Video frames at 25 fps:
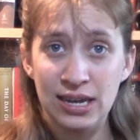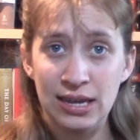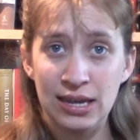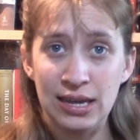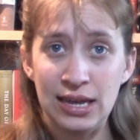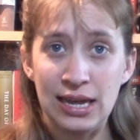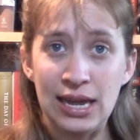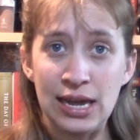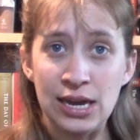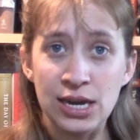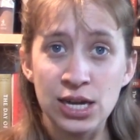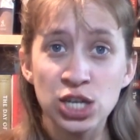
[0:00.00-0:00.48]

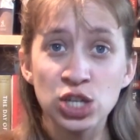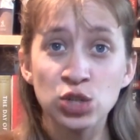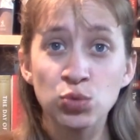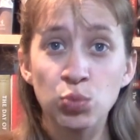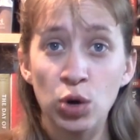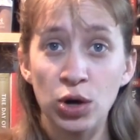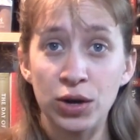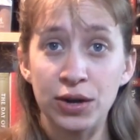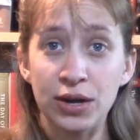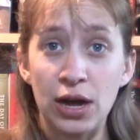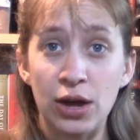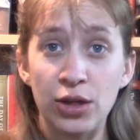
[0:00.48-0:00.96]
In his
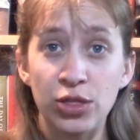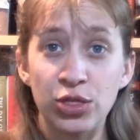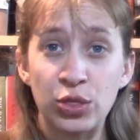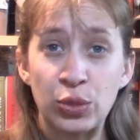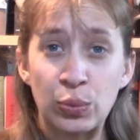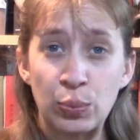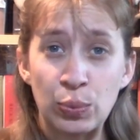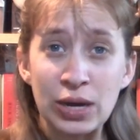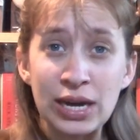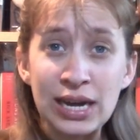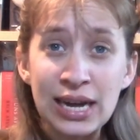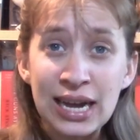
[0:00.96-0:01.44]
workout
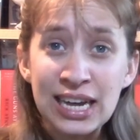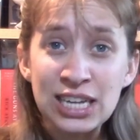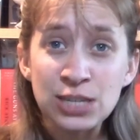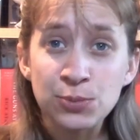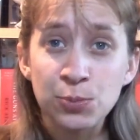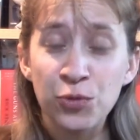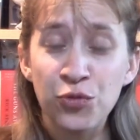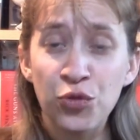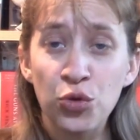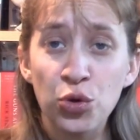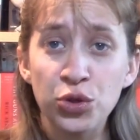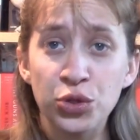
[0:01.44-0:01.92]
3 days
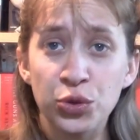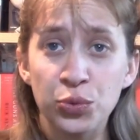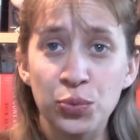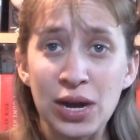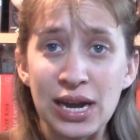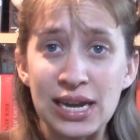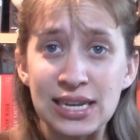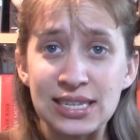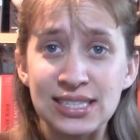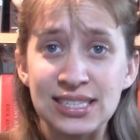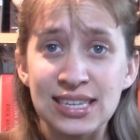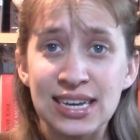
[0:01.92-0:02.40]
before the
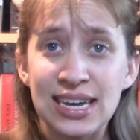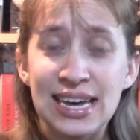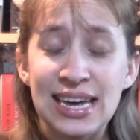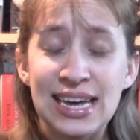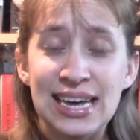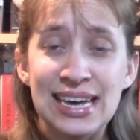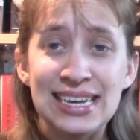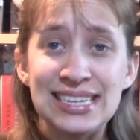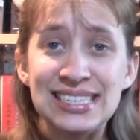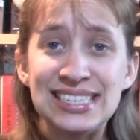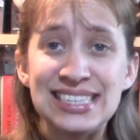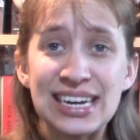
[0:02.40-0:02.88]
race,
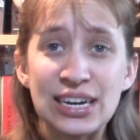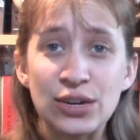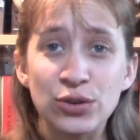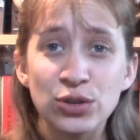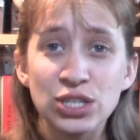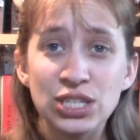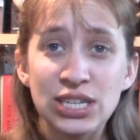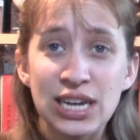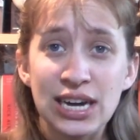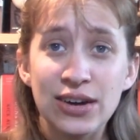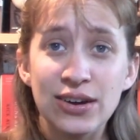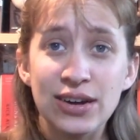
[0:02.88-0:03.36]

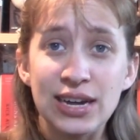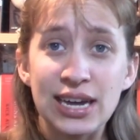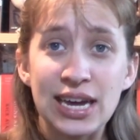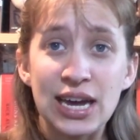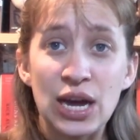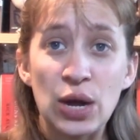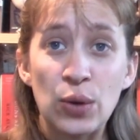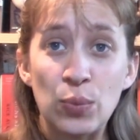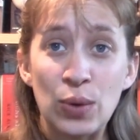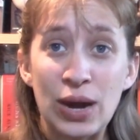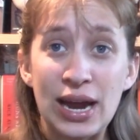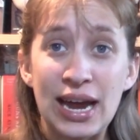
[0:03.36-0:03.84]

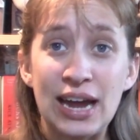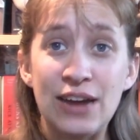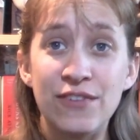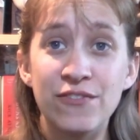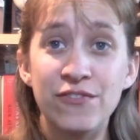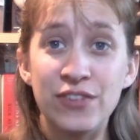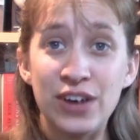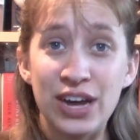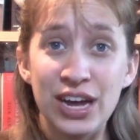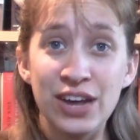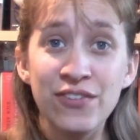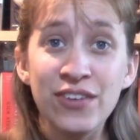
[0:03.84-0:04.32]
Secretariat ran
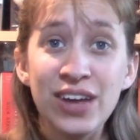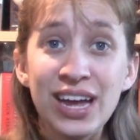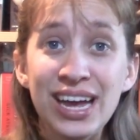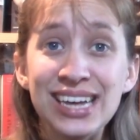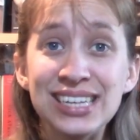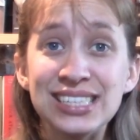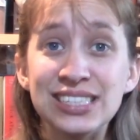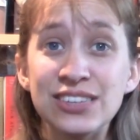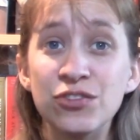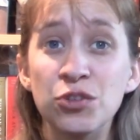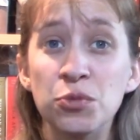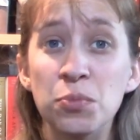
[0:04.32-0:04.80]

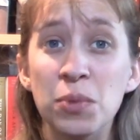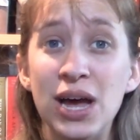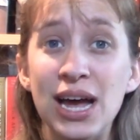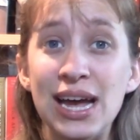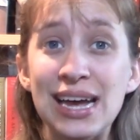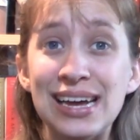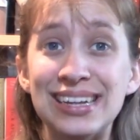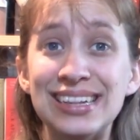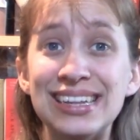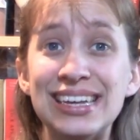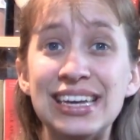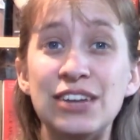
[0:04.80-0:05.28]
5/8 of a
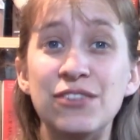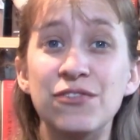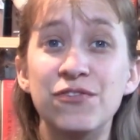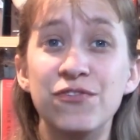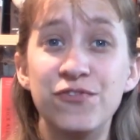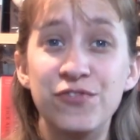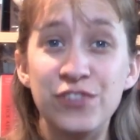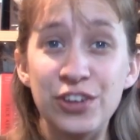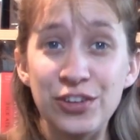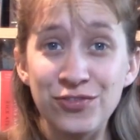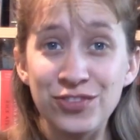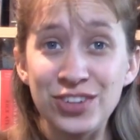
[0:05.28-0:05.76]
mile in
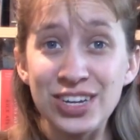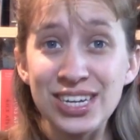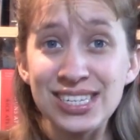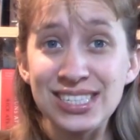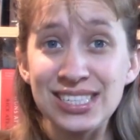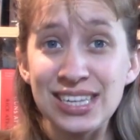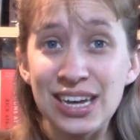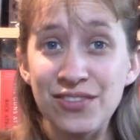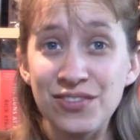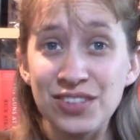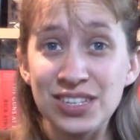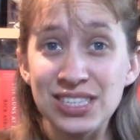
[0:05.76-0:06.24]

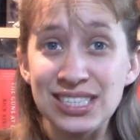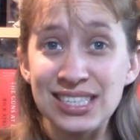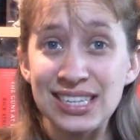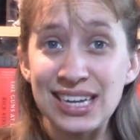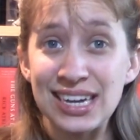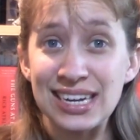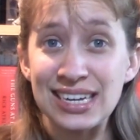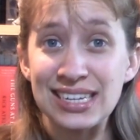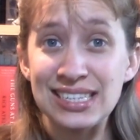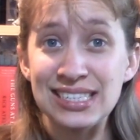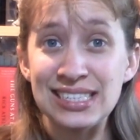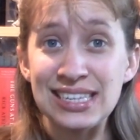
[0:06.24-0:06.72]
57
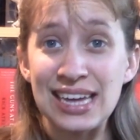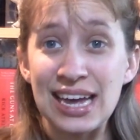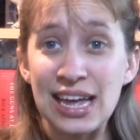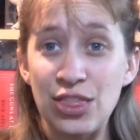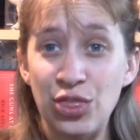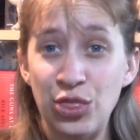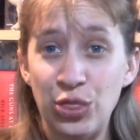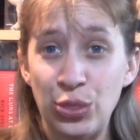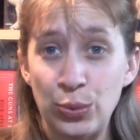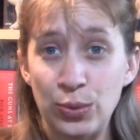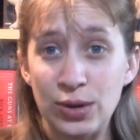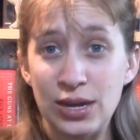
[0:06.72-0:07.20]
seconds
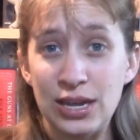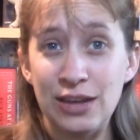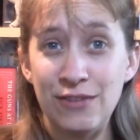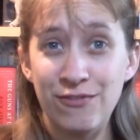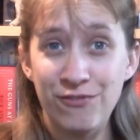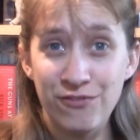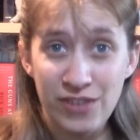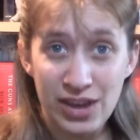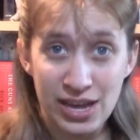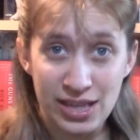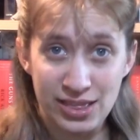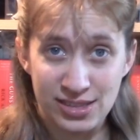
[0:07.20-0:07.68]
and
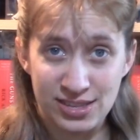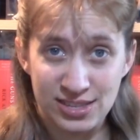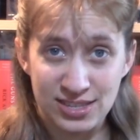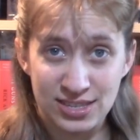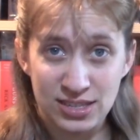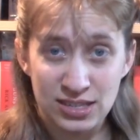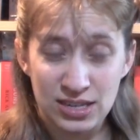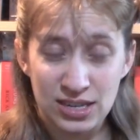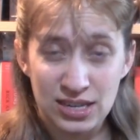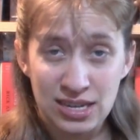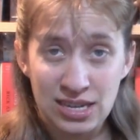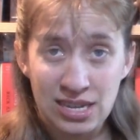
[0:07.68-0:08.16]

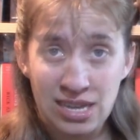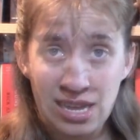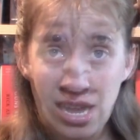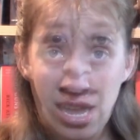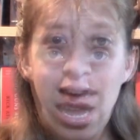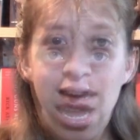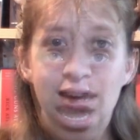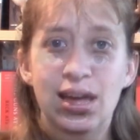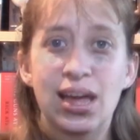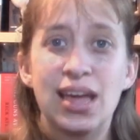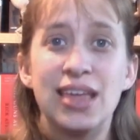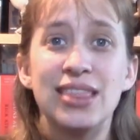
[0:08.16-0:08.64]
3/5.
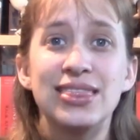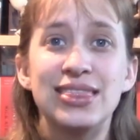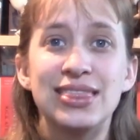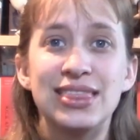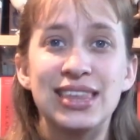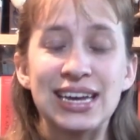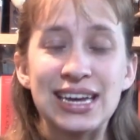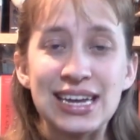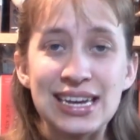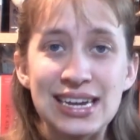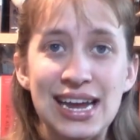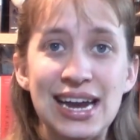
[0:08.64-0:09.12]
The
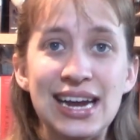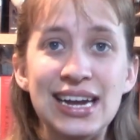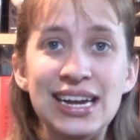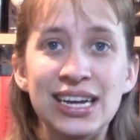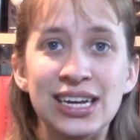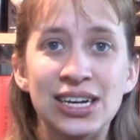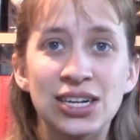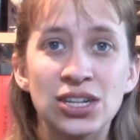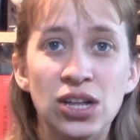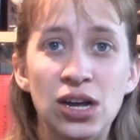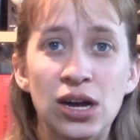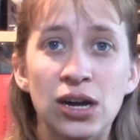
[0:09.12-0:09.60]

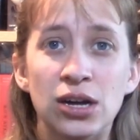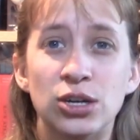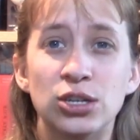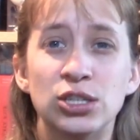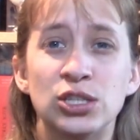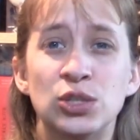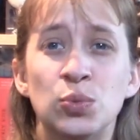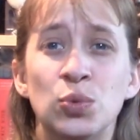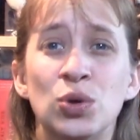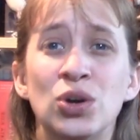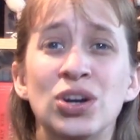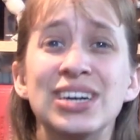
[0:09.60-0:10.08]
Canadian
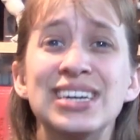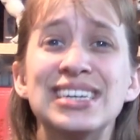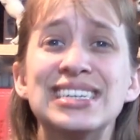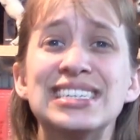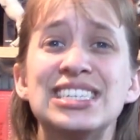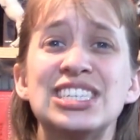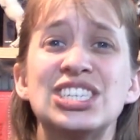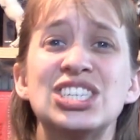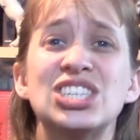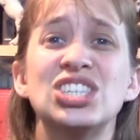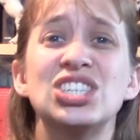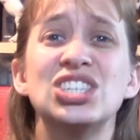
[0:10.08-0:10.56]
clockers were
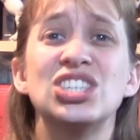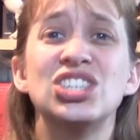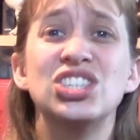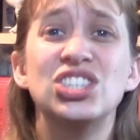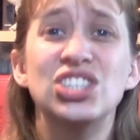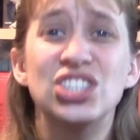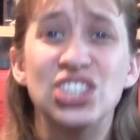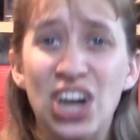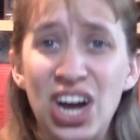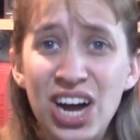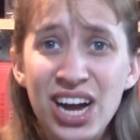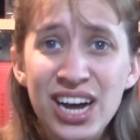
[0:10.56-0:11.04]

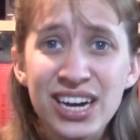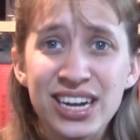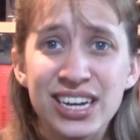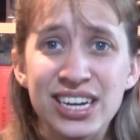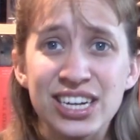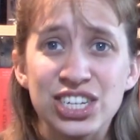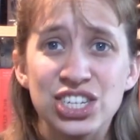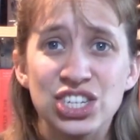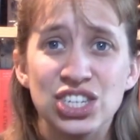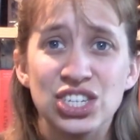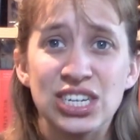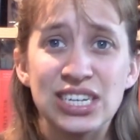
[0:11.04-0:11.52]

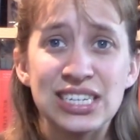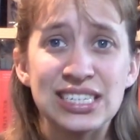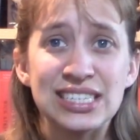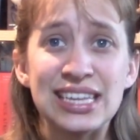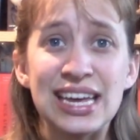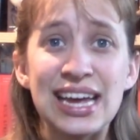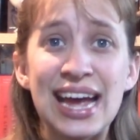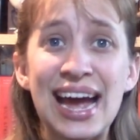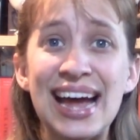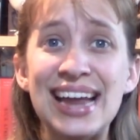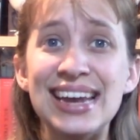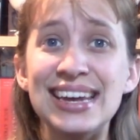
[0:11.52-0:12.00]
astonished as
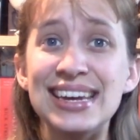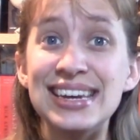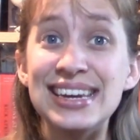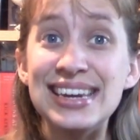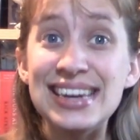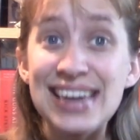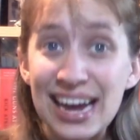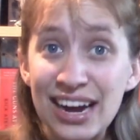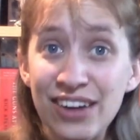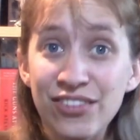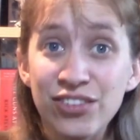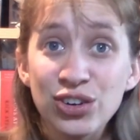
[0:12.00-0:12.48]
they had
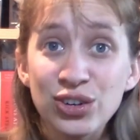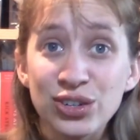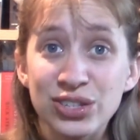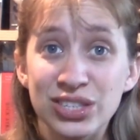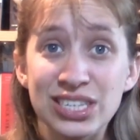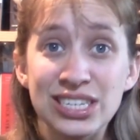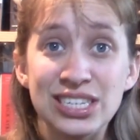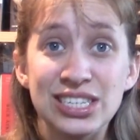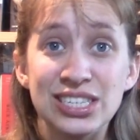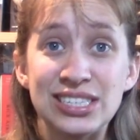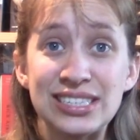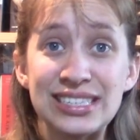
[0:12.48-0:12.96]
never
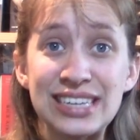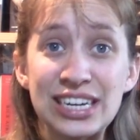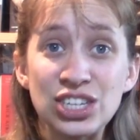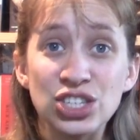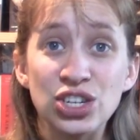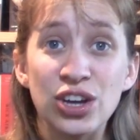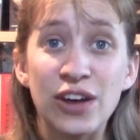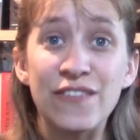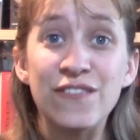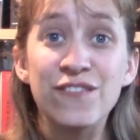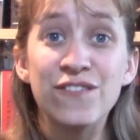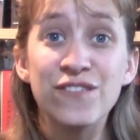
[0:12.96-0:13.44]
seen such
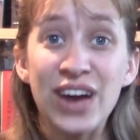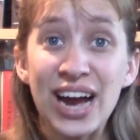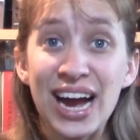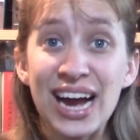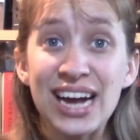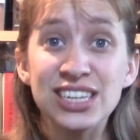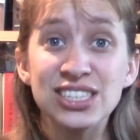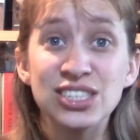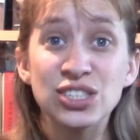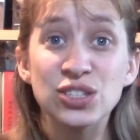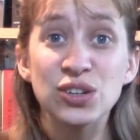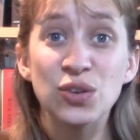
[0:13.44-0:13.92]
a
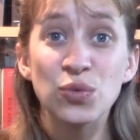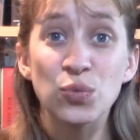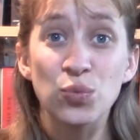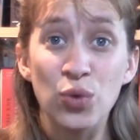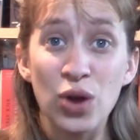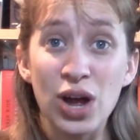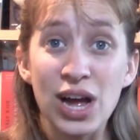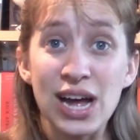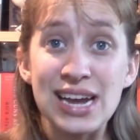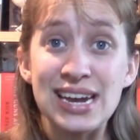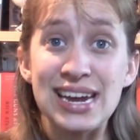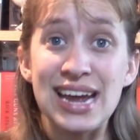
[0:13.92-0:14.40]
fast
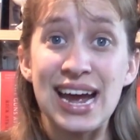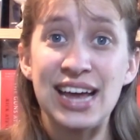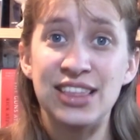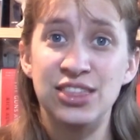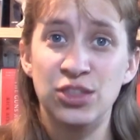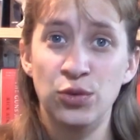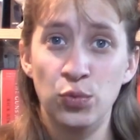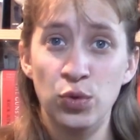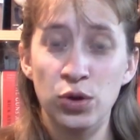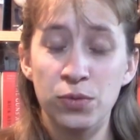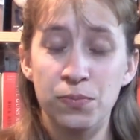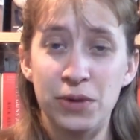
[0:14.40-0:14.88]
run at
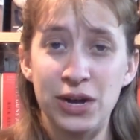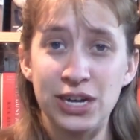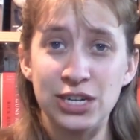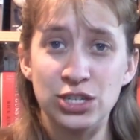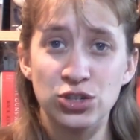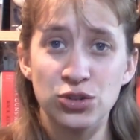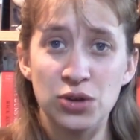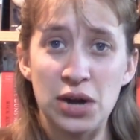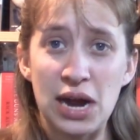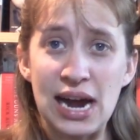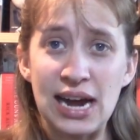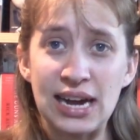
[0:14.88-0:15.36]
the Woodbine
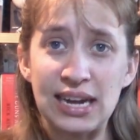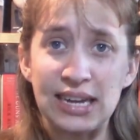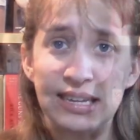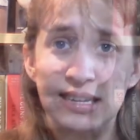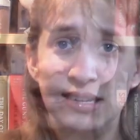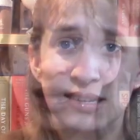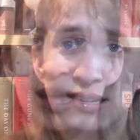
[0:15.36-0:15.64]
track.